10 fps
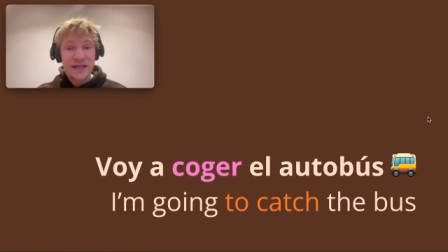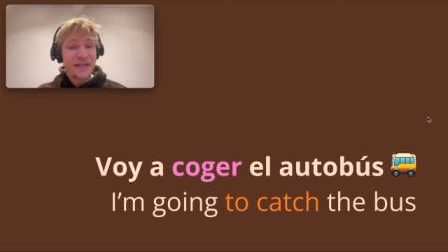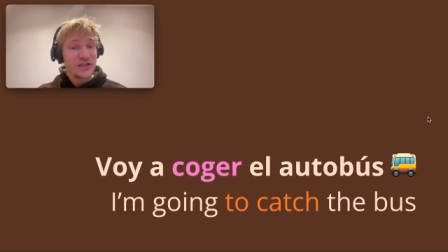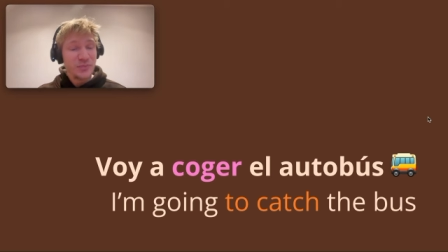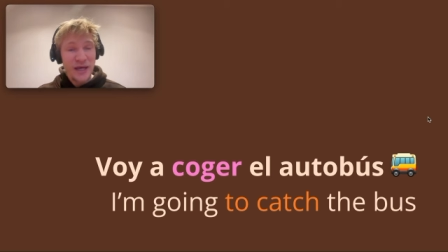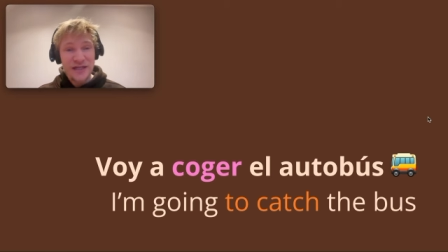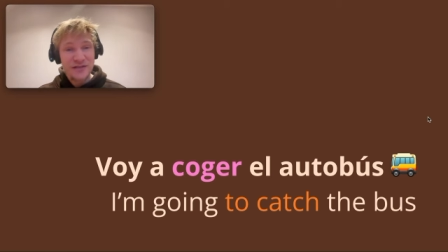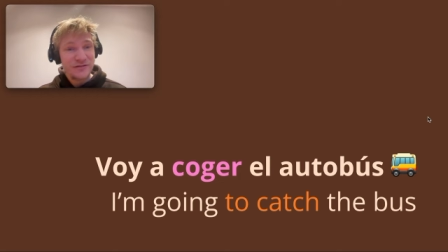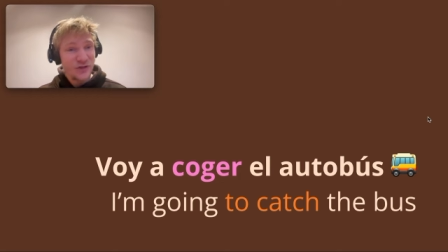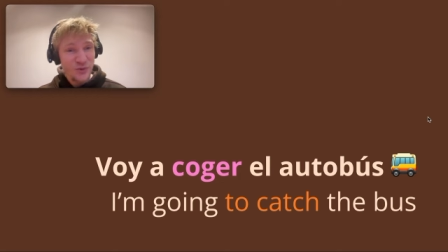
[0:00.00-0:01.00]
In Spain,
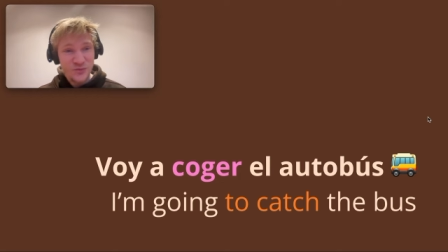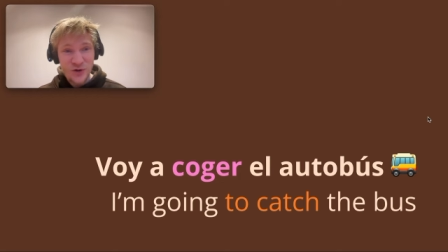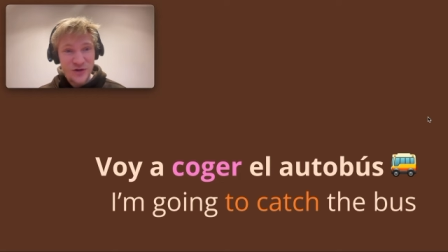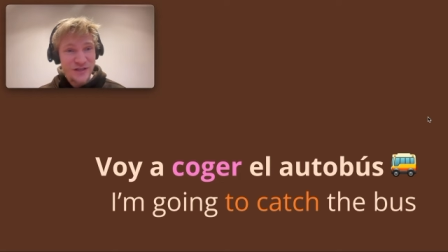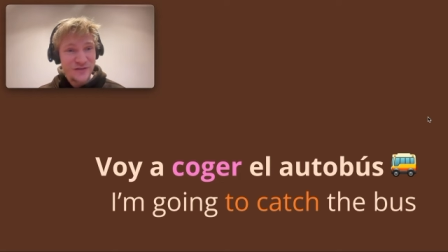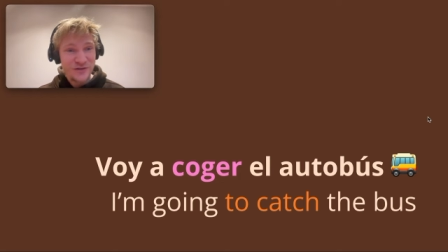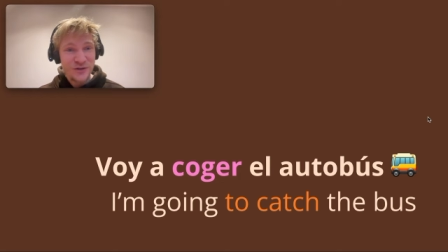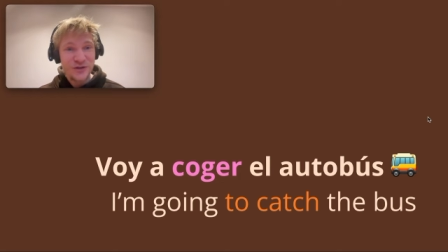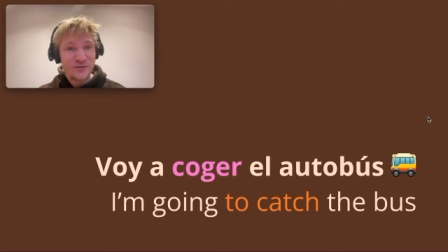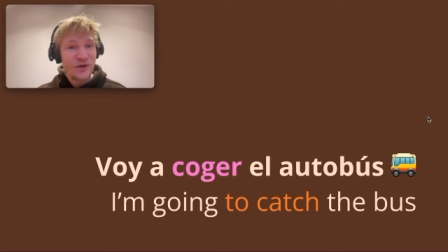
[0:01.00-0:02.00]
don't worry, you
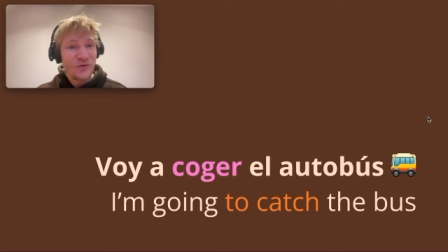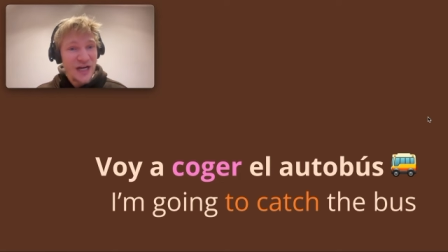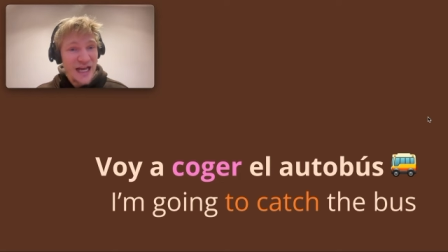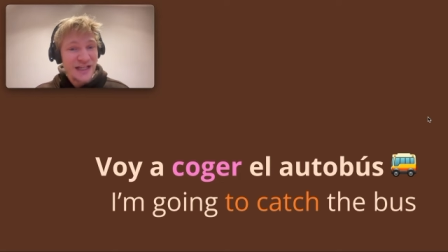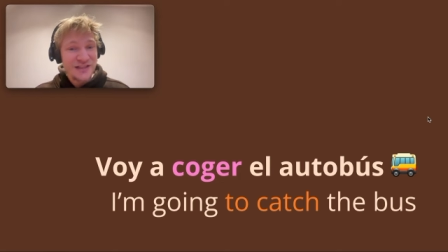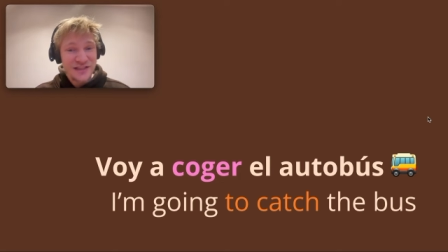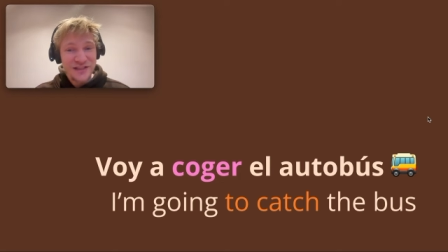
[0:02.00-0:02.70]
can relax.